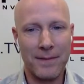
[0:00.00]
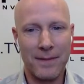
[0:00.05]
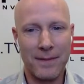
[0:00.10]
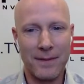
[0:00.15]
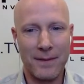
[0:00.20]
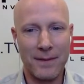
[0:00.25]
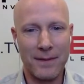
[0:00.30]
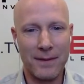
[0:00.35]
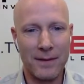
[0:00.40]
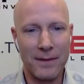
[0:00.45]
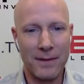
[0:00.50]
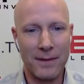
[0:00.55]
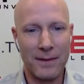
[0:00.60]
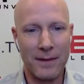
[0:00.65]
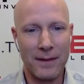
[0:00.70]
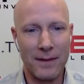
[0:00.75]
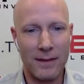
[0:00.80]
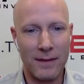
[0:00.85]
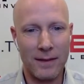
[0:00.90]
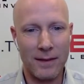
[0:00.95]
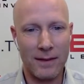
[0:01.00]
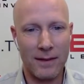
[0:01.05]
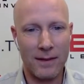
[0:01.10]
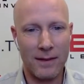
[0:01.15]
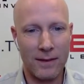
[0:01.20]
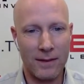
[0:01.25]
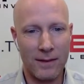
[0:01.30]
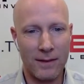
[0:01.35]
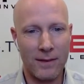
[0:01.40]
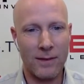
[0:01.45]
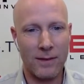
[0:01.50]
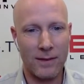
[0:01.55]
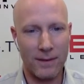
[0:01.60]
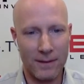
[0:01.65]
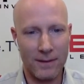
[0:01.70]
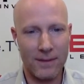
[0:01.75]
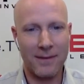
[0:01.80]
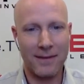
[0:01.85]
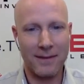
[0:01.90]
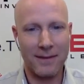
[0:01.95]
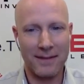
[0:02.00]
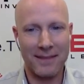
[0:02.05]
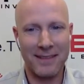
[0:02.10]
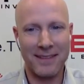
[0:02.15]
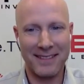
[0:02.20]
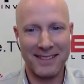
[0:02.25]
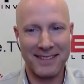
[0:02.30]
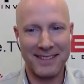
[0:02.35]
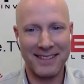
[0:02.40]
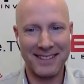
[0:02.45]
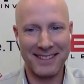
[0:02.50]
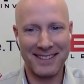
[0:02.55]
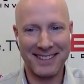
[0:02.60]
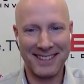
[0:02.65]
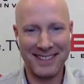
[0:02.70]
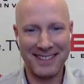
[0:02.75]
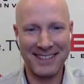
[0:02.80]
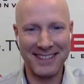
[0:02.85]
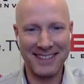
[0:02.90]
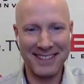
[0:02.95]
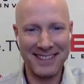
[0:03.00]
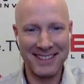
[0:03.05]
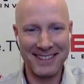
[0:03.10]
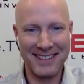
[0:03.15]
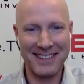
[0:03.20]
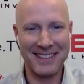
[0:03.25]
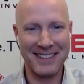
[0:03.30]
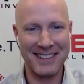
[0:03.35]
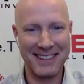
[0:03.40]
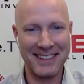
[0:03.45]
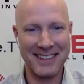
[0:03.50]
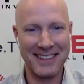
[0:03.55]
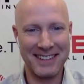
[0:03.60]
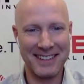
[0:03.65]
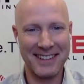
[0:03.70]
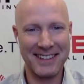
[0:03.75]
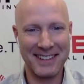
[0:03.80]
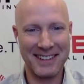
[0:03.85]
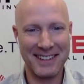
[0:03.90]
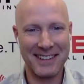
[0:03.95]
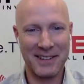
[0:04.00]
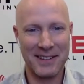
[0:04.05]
No words are spoken by the person on screen.